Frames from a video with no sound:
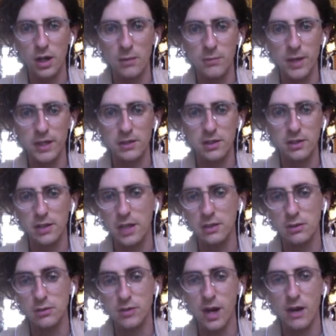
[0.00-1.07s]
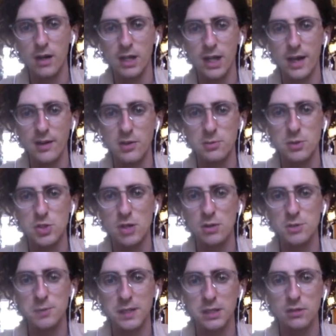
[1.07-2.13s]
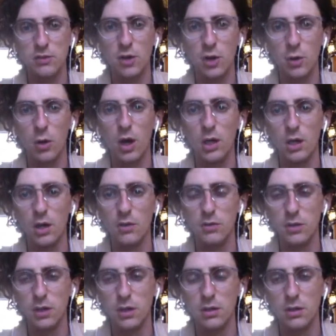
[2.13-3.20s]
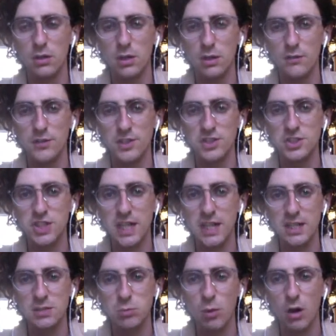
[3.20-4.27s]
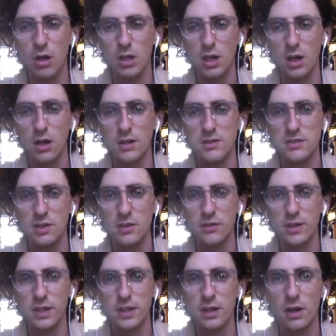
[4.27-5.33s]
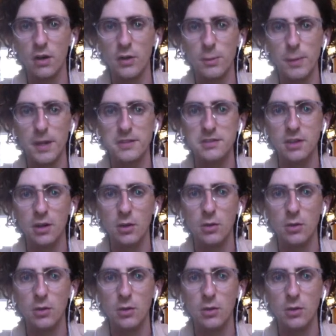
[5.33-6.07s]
They do vary in length, but generally speaking, you've got quite a lot of kind of distinct white lines on the petiole.